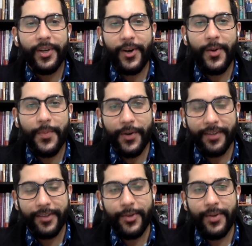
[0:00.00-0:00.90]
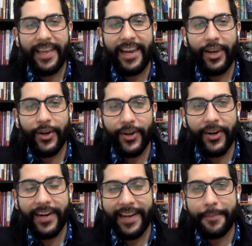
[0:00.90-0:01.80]
do the homework so you can
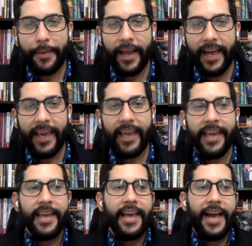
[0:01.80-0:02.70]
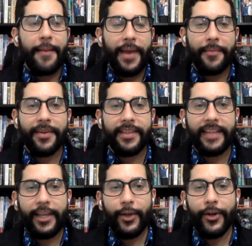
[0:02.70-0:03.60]
learn and apply
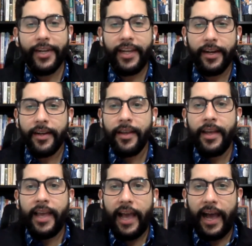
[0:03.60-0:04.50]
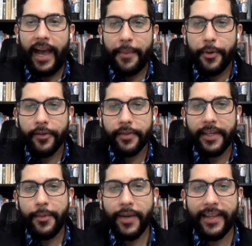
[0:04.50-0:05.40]
everything that you learn here. I
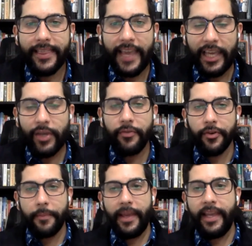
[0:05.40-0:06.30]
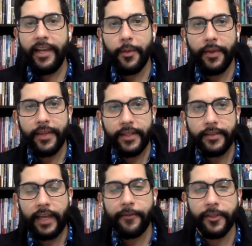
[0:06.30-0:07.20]
personally want to thank you for being here with
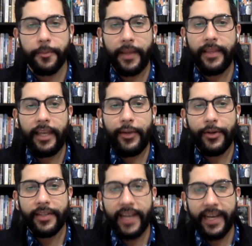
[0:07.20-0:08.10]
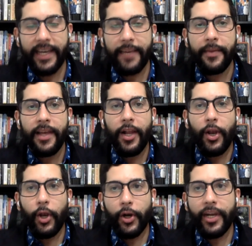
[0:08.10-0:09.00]
us and for spending your time
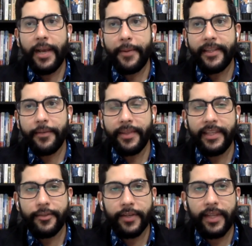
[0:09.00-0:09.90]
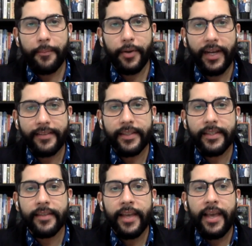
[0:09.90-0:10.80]
learning about the redistricting
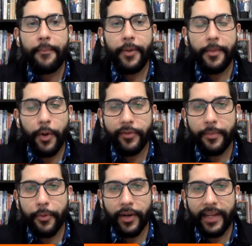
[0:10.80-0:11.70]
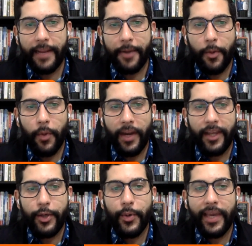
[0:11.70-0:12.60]
process, but most importantly, about what
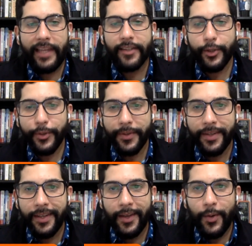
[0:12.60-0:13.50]
you can do.